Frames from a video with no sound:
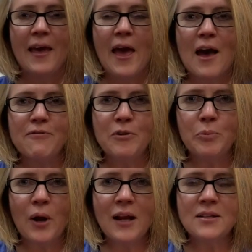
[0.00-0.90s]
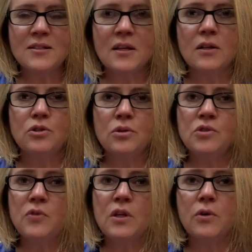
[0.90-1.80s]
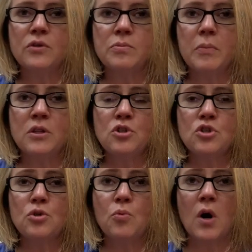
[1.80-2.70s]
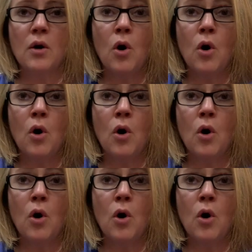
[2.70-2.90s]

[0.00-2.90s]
Have fun practicing and do this video as much as you want.